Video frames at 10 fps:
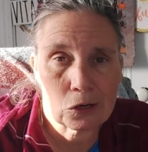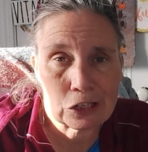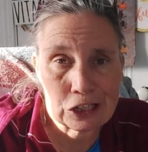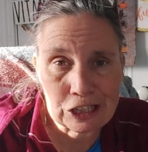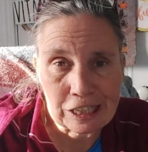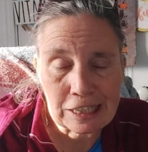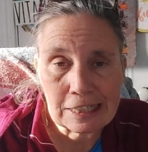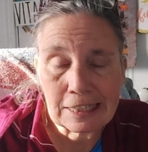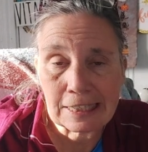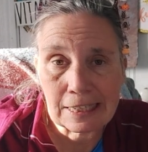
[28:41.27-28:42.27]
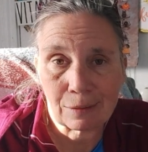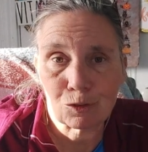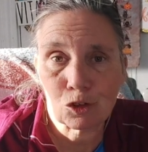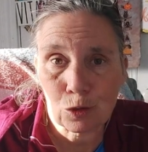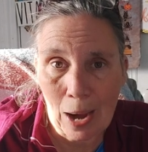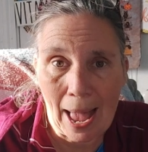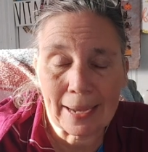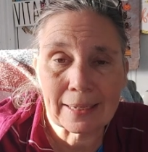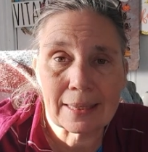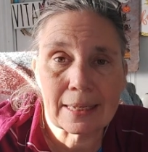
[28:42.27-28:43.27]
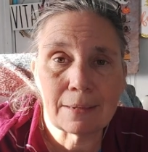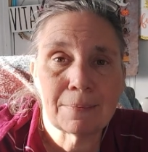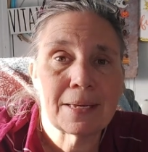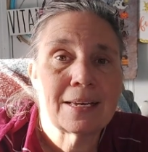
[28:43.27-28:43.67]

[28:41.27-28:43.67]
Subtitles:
or sheet to keep track of them